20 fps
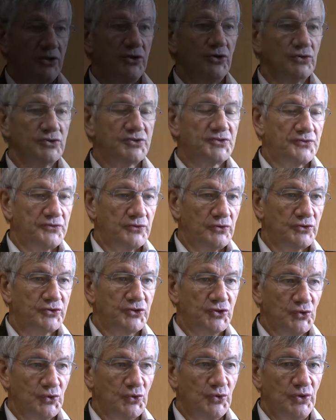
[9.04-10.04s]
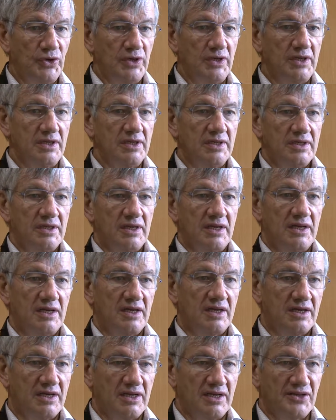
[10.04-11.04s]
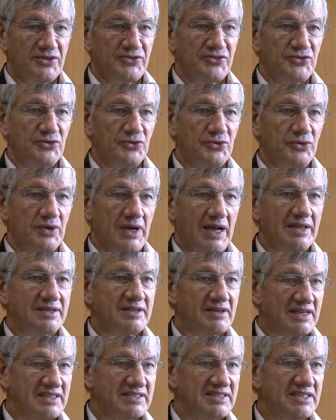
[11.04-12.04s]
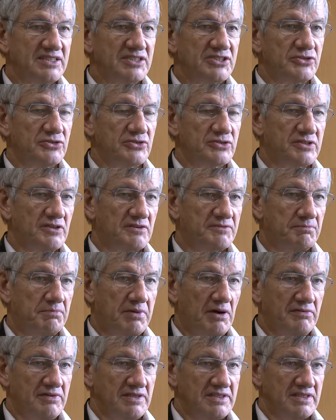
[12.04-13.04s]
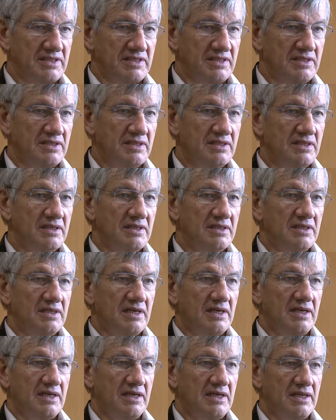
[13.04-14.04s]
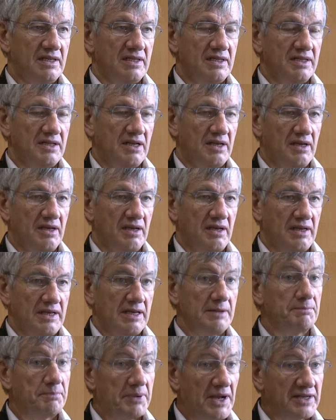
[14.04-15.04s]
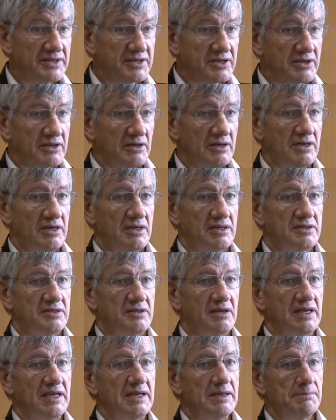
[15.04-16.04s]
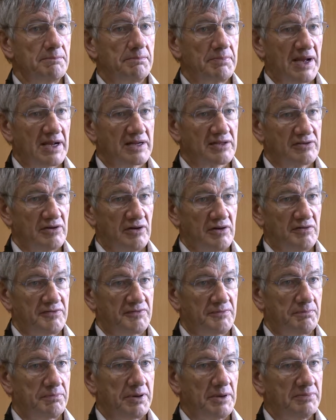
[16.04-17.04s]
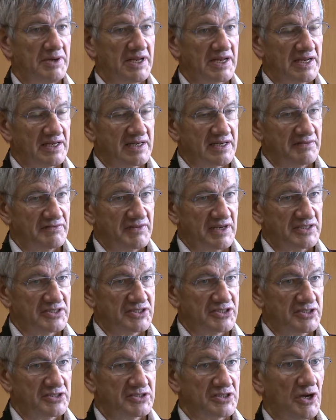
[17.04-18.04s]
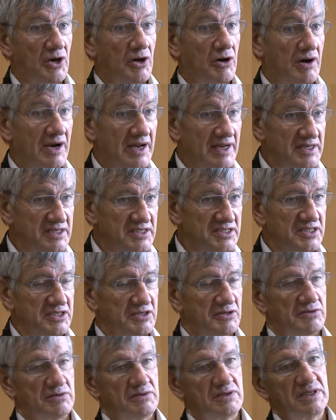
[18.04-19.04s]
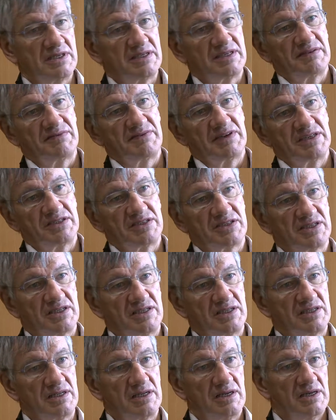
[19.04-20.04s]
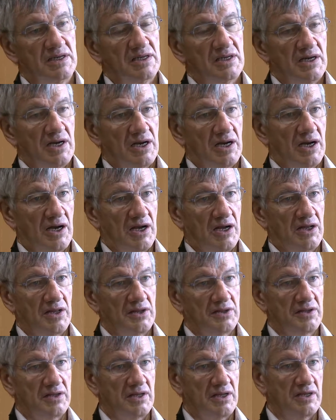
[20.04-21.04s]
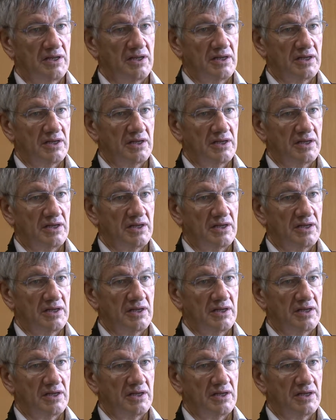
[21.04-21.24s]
useful tool to address issues of poverty, and in particular the impact of public interventions or NGO intervention on